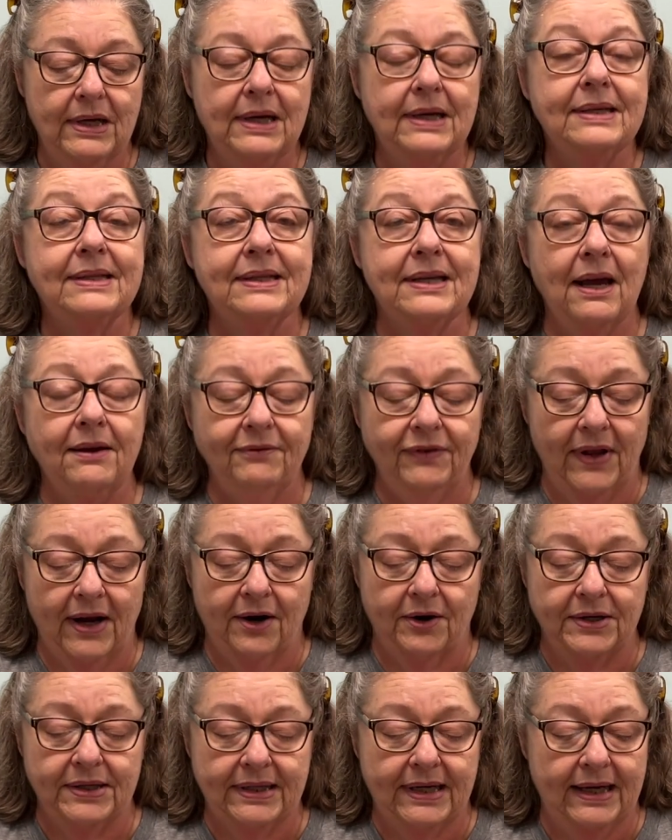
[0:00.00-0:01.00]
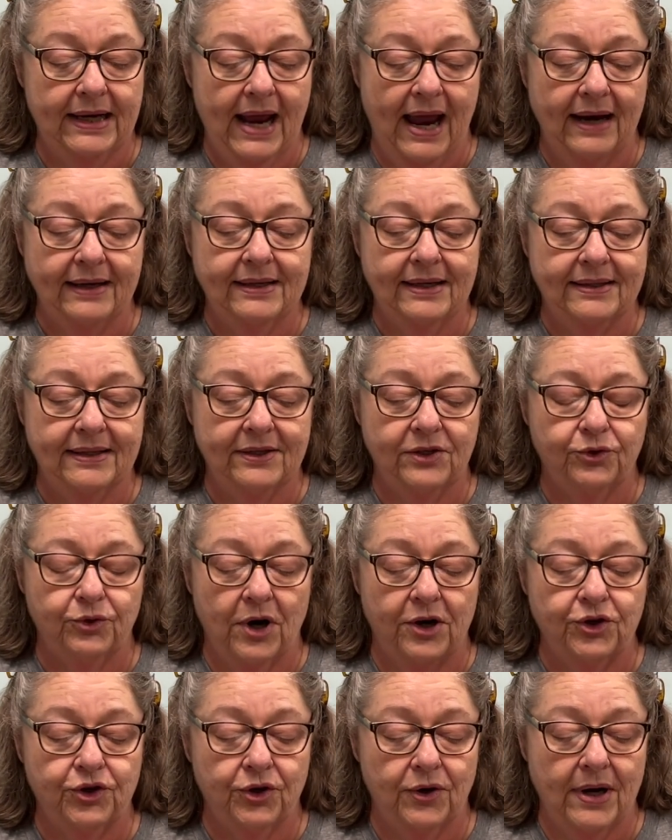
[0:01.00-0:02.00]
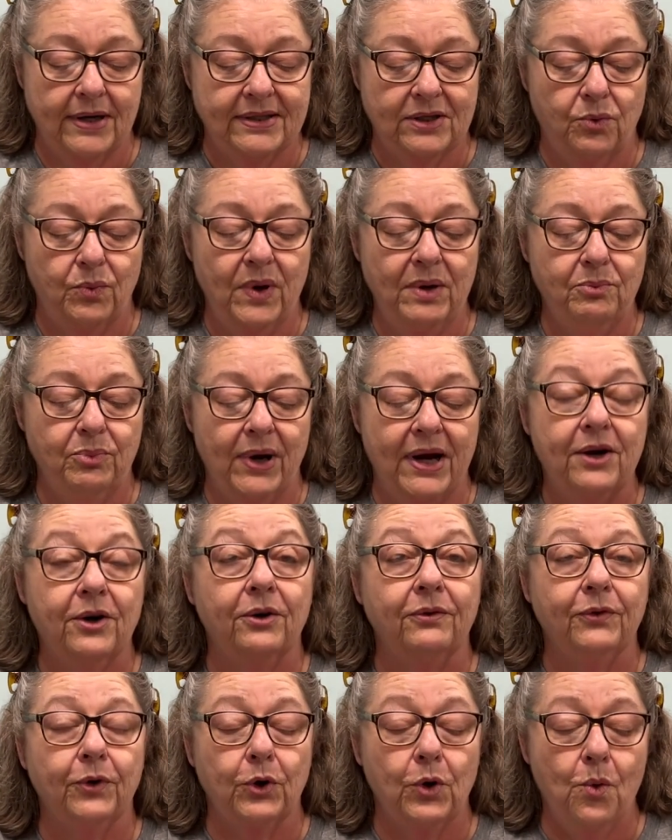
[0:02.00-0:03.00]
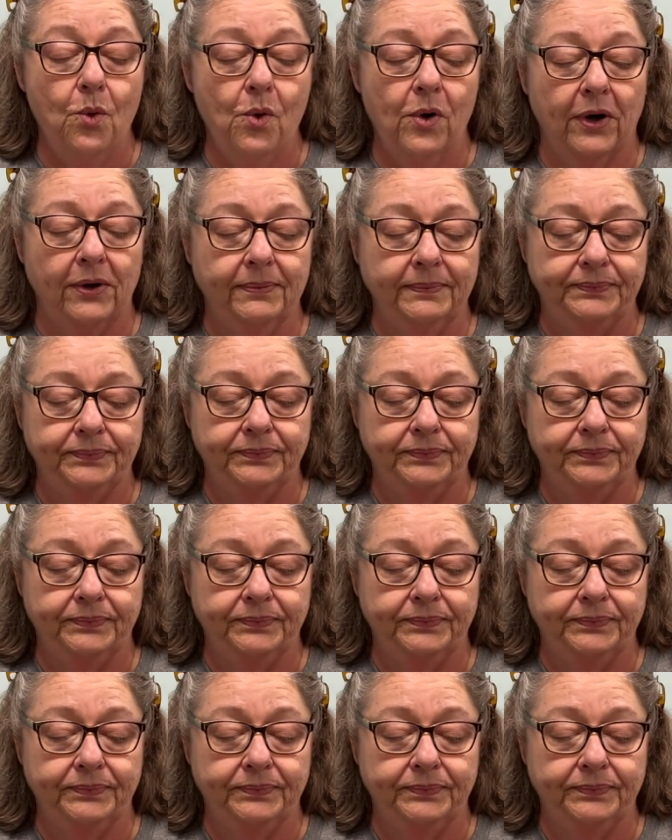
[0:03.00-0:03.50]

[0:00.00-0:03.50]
Sunflowers can act as a structure as a windbreaker for corn.